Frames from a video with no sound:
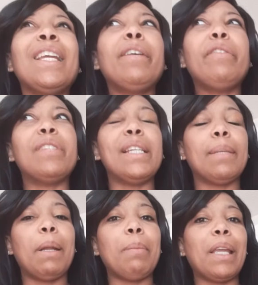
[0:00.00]
I've even seen
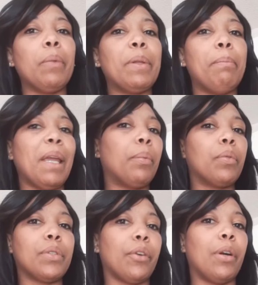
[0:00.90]
somebody make it with maple
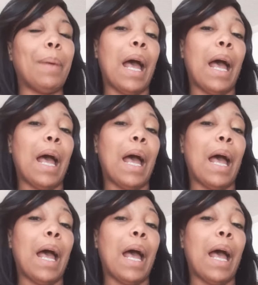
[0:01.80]
syrup.